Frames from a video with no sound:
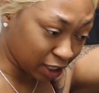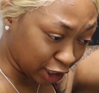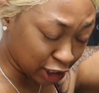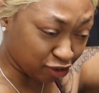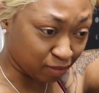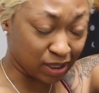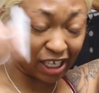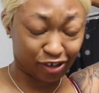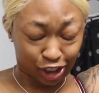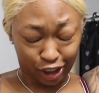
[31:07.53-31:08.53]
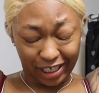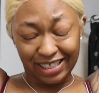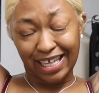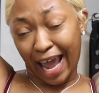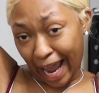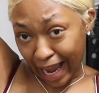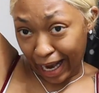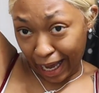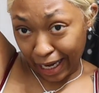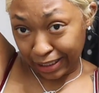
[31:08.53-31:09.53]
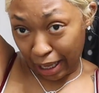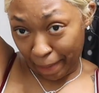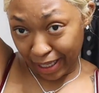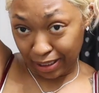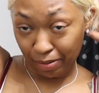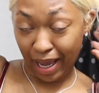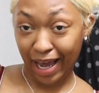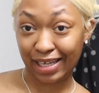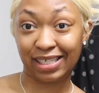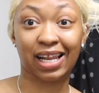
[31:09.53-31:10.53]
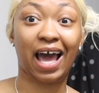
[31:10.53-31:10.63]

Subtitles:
cookies from Tim's Treats and I gotta stop and get some gas.